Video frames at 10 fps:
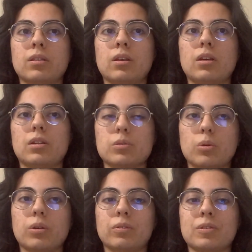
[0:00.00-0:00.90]
the
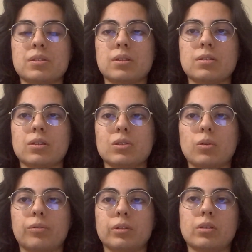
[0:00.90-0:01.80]
internal resistance
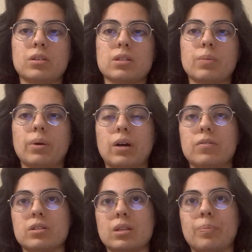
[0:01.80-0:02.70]
of the DC power
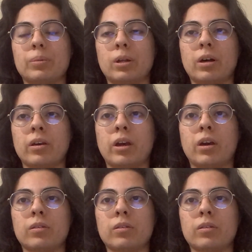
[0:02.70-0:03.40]
supply,